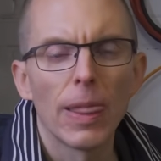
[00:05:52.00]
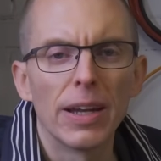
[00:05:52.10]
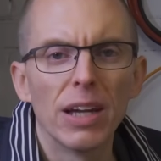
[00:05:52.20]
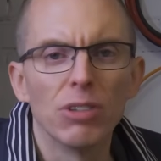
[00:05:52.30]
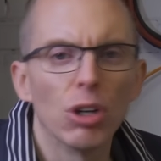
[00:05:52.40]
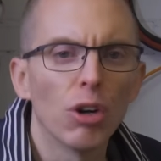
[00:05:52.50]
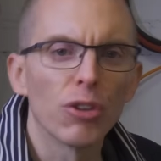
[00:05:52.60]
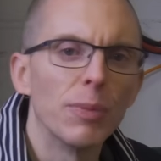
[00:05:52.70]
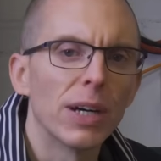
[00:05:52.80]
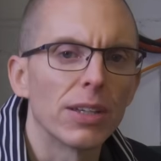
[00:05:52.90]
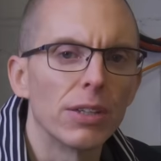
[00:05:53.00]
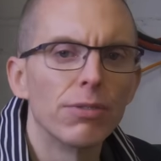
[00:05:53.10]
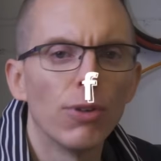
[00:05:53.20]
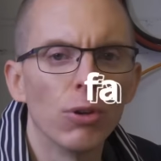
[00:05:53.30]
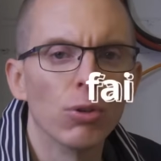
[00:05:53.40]
and have it automatically
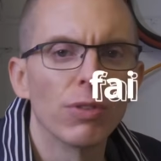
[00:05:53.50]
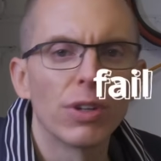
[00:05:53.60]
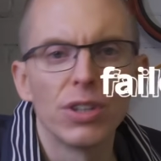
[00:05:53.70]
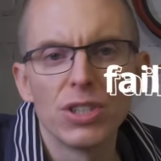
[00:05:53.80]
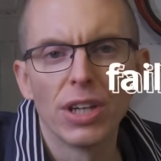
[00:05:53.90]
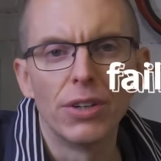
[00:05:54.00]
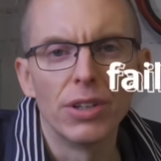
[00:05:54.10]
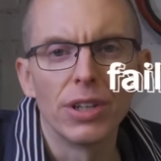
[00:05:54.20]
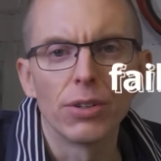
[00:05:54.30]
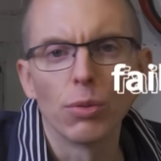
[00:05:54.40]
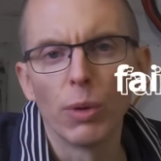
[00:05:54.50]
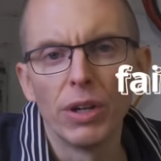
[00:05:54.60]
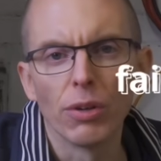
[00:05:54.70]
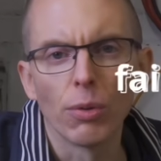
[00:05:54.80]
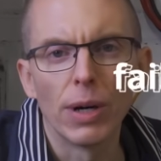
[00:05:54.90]
fall over to the generator when
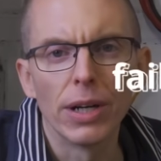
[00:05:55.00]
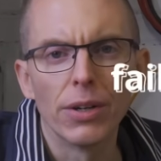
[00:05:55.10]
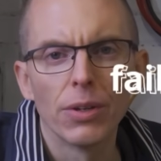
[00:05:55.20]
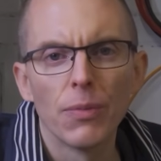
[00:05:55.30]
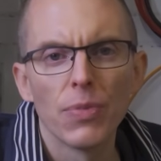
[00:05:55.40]
required.